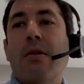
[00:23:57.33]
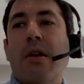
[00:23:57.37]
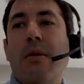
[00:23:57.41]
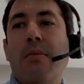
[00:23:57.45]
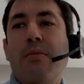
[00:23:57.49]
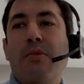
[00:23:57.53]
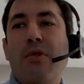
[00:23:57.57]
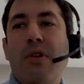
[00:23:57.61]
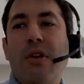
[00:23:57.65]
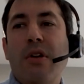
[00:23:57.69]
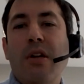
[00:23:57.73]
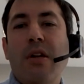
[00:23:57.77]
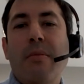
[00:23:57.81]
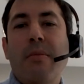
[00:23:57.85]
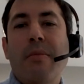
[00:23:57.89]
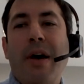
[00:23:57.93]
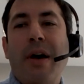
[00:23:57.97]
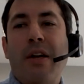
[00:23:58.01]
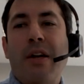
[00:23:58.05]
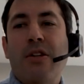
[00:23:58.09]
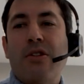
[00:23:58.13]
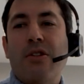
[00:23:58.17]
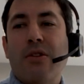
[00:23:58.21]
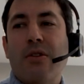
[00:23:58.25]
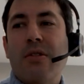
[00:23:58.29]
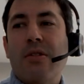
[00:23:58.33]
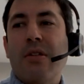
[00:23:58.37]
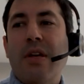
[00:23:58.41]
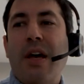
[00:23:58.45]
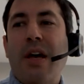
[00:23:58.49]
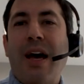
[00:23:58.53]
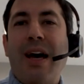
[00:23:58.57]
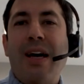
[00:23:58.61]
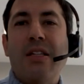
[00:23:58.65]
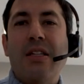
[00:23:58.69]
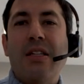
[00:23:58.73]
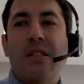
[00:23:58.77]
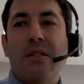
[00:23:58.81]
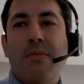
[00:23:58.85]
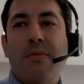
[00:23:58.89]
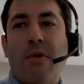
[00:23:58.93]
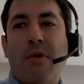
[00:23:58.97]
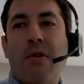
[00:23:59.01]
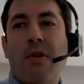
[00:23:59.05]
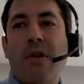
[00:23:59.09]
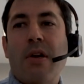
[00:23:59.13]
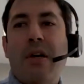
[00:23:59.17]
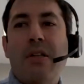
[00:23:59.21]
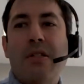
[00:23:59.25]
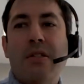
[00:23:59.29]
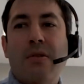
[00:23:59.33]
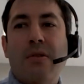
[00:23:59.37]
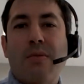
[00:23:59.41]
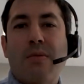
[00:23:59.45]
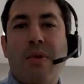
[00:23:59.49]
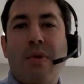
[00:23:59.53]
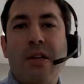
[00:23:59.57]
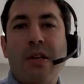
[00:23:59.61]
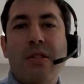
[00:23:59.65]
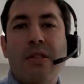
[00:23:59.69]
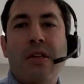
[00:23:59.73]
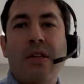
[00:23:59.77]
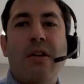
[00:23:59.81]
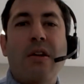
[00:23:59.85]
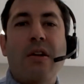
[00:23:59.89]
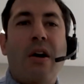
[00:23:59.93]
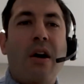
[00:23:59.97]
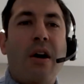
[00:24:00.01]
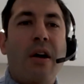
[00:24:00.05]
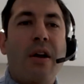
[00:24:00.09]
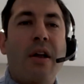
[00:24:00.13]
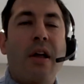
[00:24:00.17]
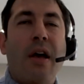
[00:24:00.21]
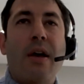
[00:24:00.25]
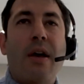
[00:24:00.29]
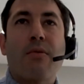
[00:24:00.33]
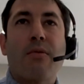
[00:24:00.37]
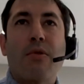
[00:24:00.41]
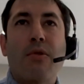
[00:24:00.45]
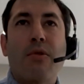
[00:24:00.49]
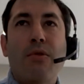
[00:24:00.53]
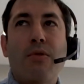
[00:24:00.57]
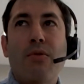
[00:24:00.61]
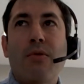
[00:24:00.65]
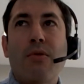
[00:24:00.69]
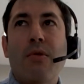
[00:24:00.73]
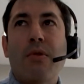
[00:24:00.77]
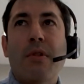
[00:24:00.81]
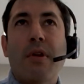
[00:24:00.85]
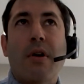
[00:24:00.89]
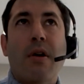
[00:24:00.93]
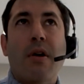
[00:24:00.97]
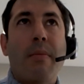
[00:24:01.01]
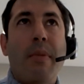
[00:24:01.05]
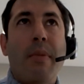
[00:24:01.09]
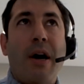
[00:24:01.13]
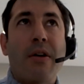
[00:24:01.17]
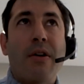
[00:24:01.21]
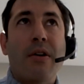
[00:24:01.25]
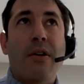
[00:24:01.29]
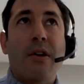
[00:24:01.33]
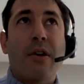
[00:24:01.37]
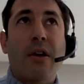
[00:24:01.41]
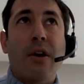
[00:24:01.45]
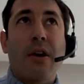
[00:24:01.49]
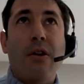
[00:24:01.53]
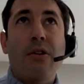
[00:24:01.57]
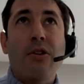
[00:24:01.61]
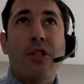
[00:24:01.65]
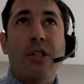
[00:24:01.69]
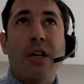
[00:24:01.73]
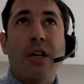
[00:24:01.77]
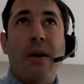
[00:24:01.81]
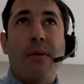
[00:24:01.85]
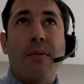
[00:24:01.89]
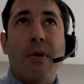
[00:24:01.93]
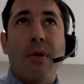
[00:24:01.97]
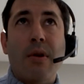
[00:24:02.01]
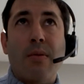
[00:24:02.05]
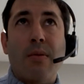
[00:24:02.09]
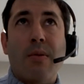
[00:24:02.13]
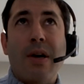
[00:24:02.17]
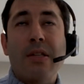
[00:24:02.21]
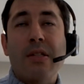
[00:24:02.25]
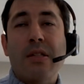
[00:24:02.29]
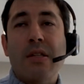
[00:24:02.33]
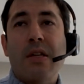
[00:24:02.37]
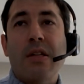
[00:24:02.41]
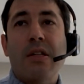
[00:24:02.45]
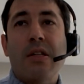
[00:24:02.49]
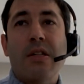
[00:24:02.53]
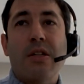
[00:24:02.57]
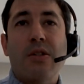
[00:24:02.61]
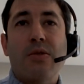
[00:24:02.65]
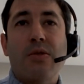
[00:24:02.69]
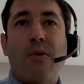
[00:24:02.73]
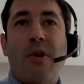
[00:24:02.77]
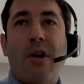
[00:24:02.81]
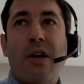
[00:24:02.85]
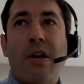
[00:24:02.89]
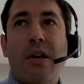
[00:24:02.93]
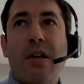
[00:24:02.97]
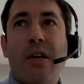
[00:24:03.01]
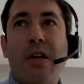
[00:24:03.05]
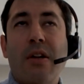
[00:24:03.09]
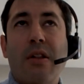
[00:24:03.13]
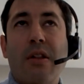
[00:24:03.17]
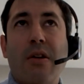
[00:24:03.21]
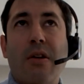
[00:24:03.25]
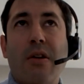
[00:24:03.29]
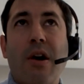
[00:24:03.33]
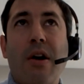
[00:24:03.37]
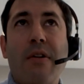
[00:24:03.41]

community managers as smart as the resident on a renewal they're about to negotiate when a resident is walking into their